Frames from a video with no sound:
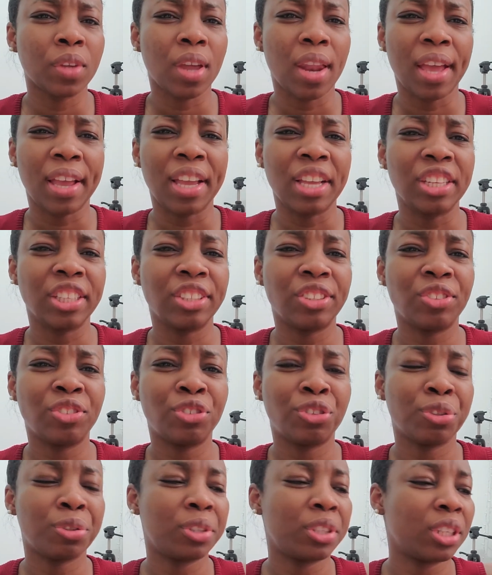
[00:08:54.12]
I can just
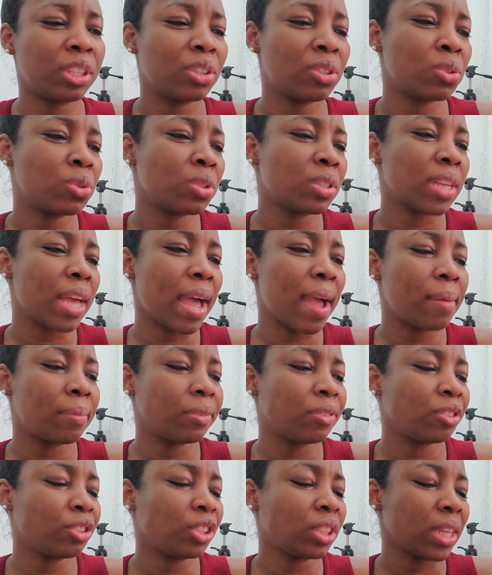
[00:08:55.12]
throw in it two
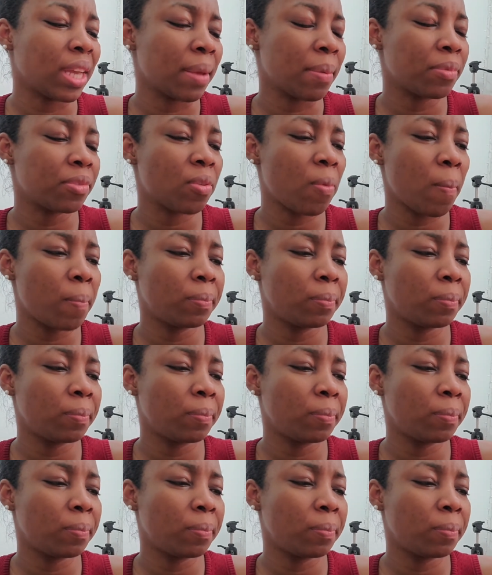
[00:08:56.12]
times, three times,